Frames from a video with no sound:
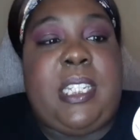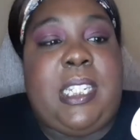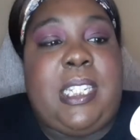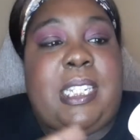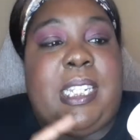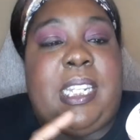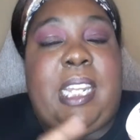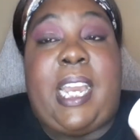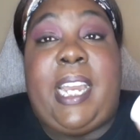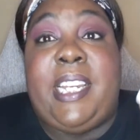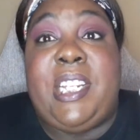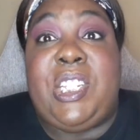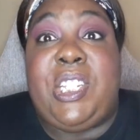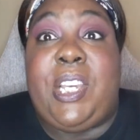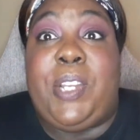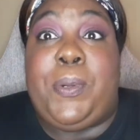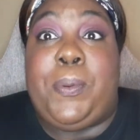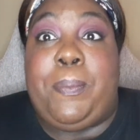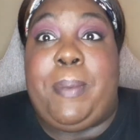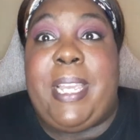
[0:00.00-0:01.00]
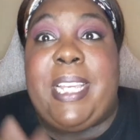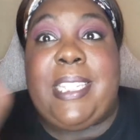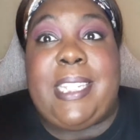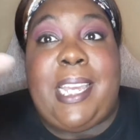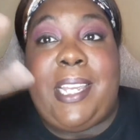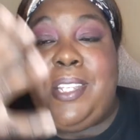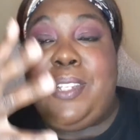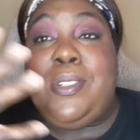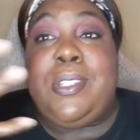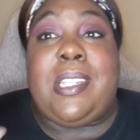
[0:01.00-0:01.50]
is an eyeshadow base I
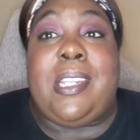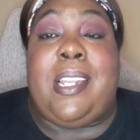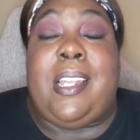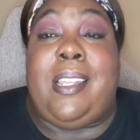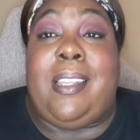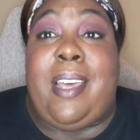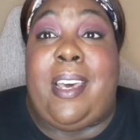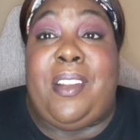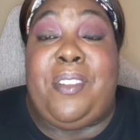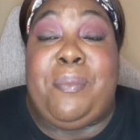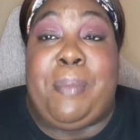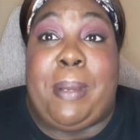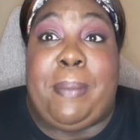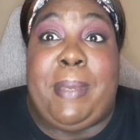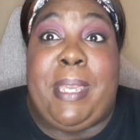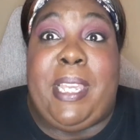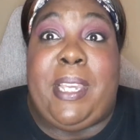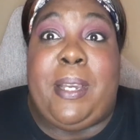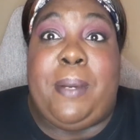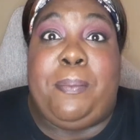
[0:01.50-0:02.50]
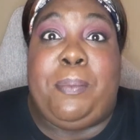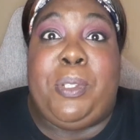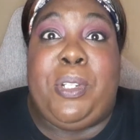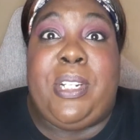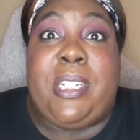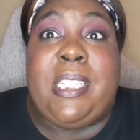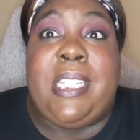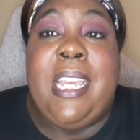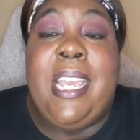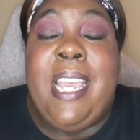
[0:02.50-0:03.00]
use in a lot of my makeup
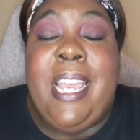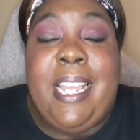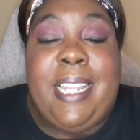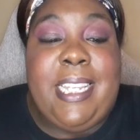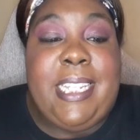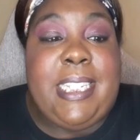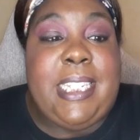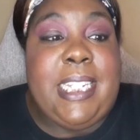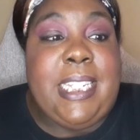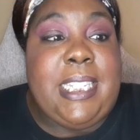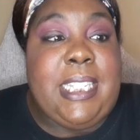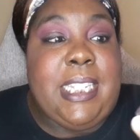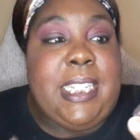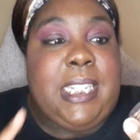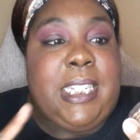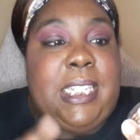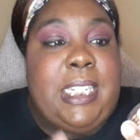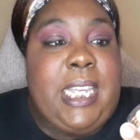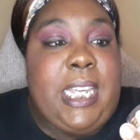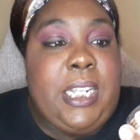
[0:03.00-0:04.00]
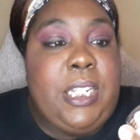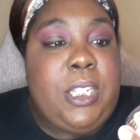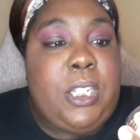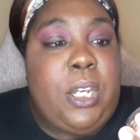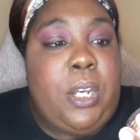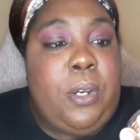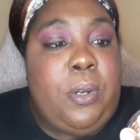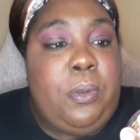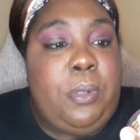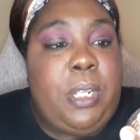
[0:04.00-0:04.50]
looks. This is the skin tone